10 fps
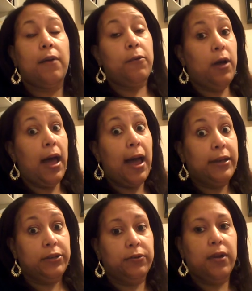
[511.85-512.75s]
well, I
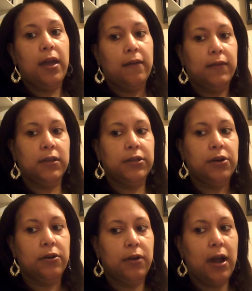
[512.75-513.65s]
do have
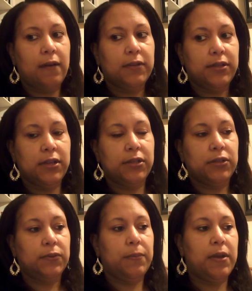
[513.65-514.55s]
internal
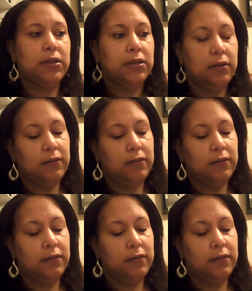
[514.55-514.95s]
conversations with myself,